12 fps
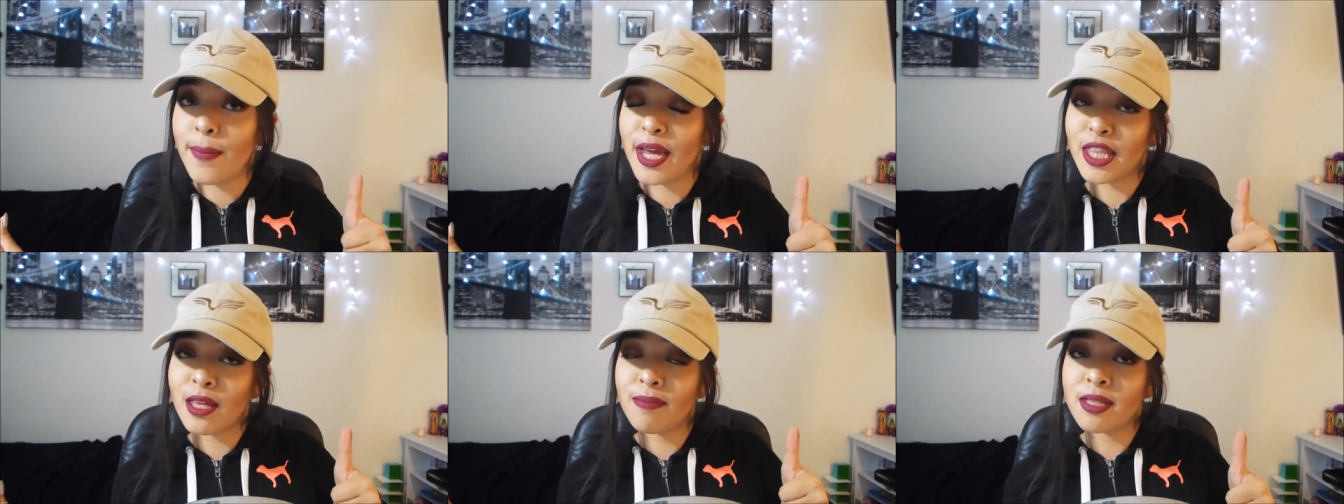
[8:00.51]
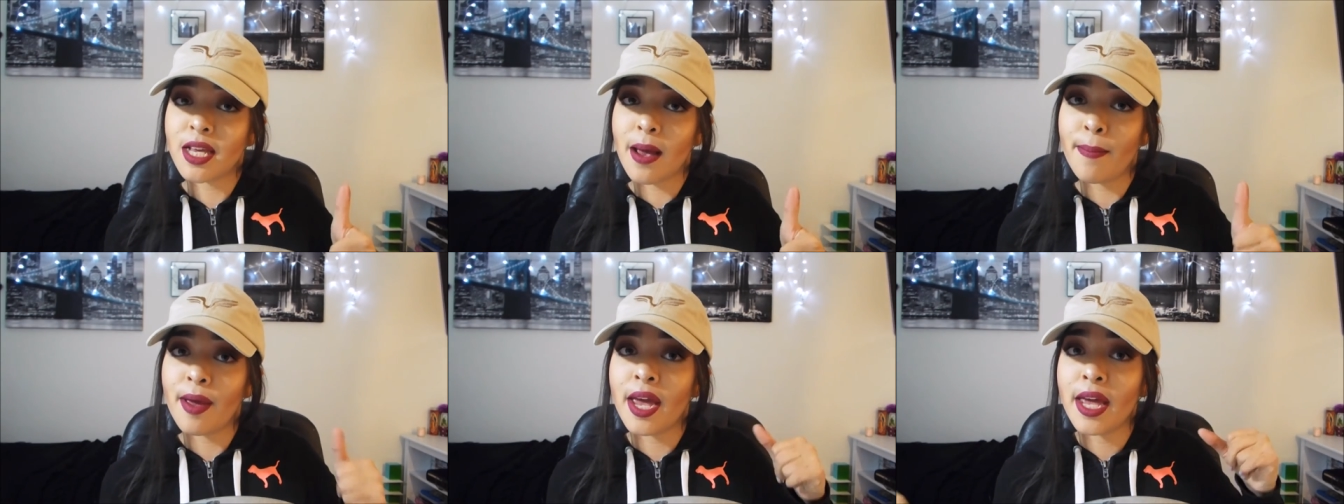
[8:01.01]
big thumbs up,
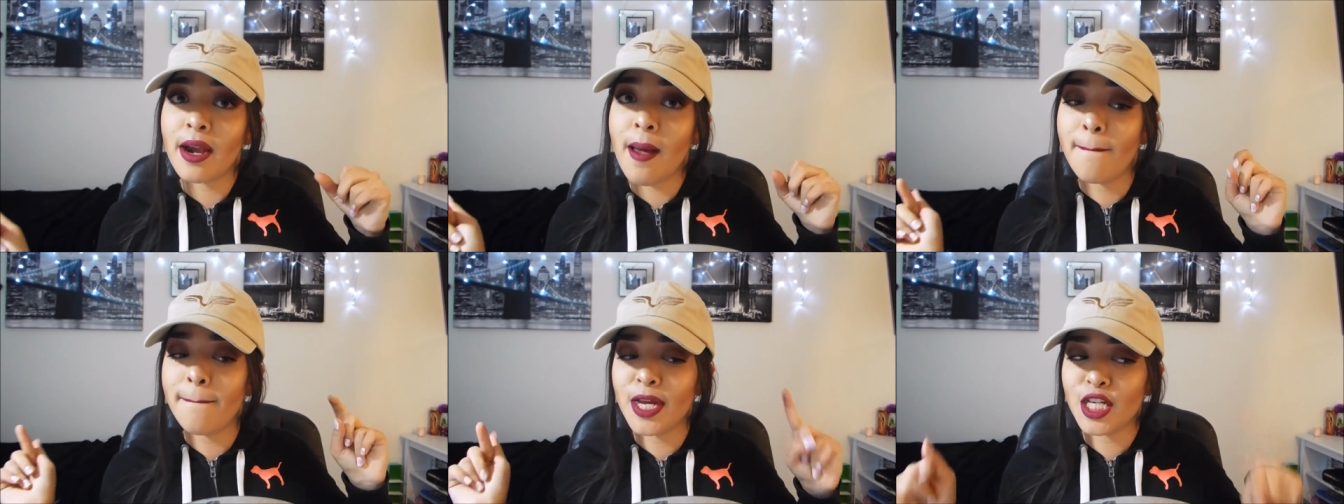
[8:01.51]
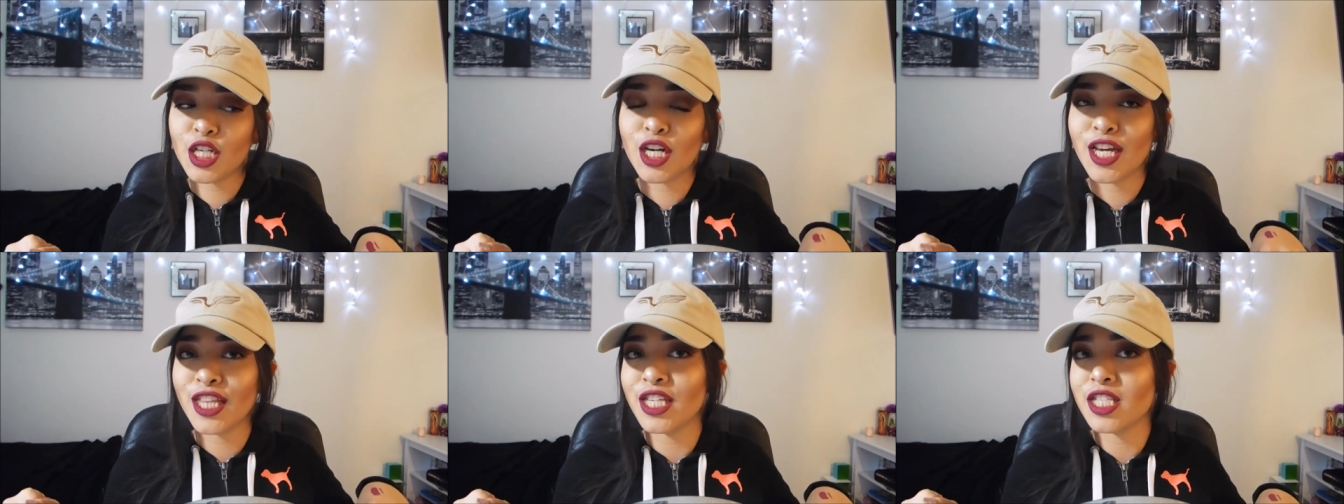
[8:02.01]
and be sure to
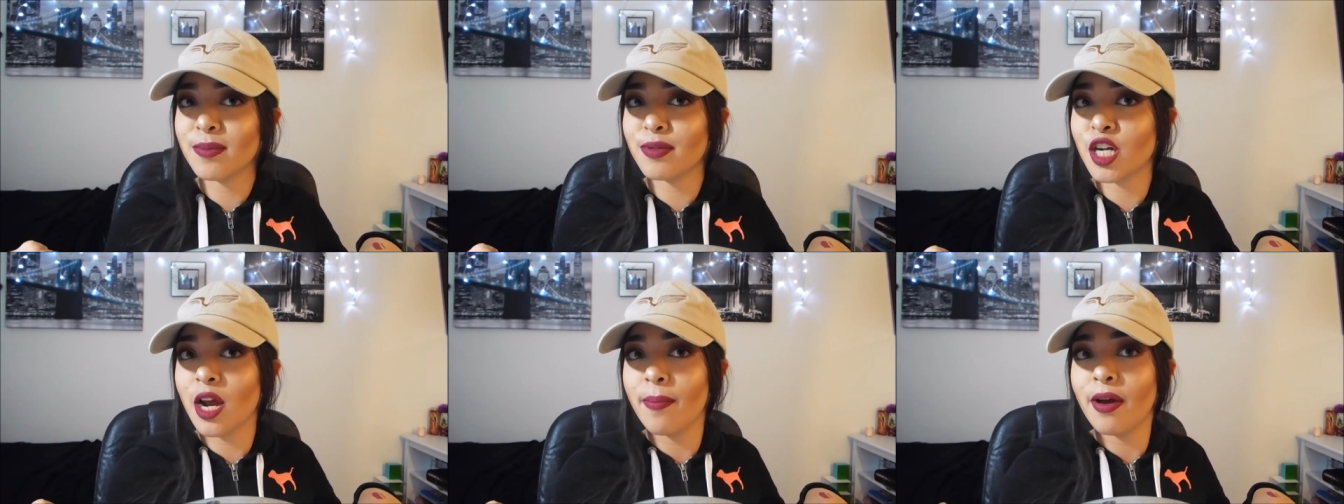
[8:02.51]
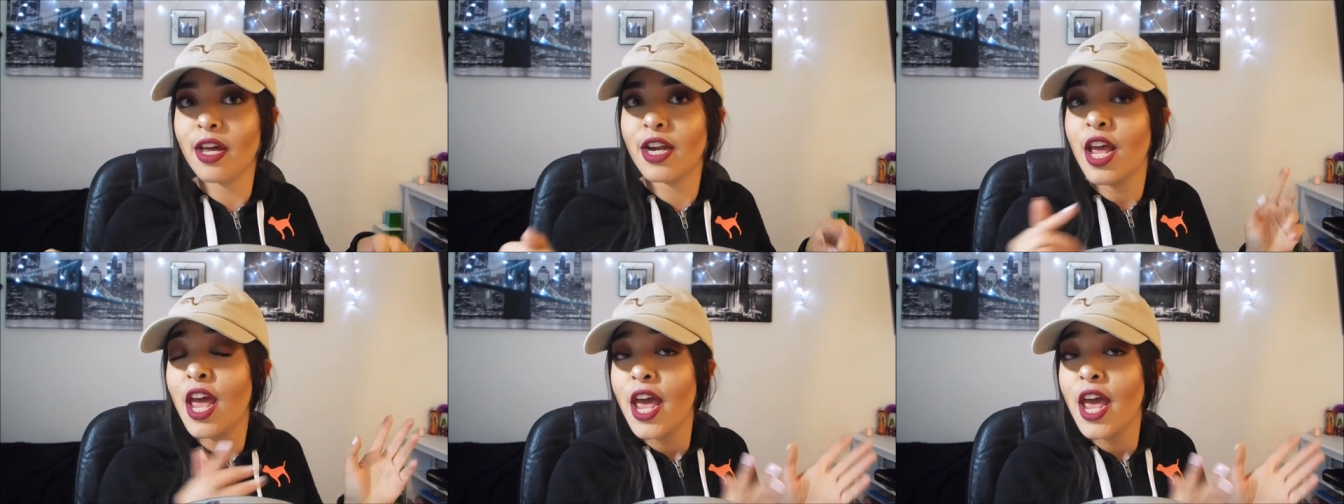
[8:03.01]
hit the subscribe button,